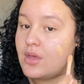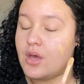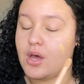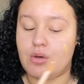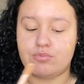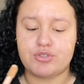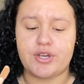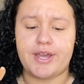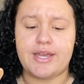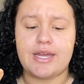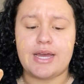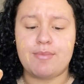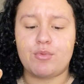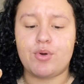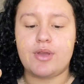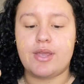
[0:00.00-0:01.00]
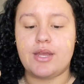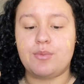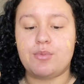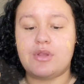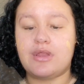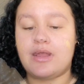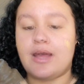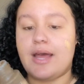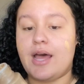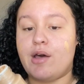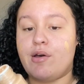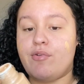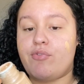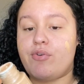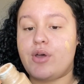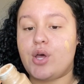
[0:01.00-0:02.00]
oh, sorry, I'm going in with the
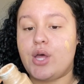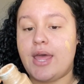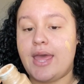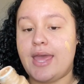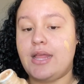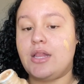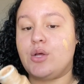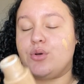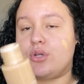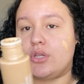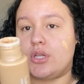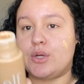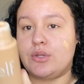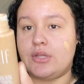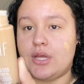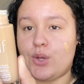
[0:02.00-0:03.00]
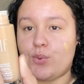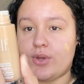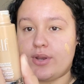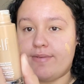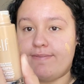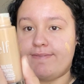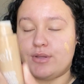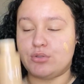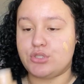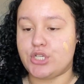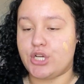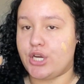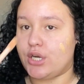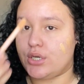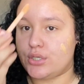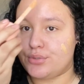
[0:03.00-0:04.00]
e.l.f. Halo Glow Liquid
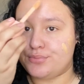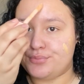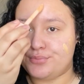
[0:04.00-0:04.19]
Filter.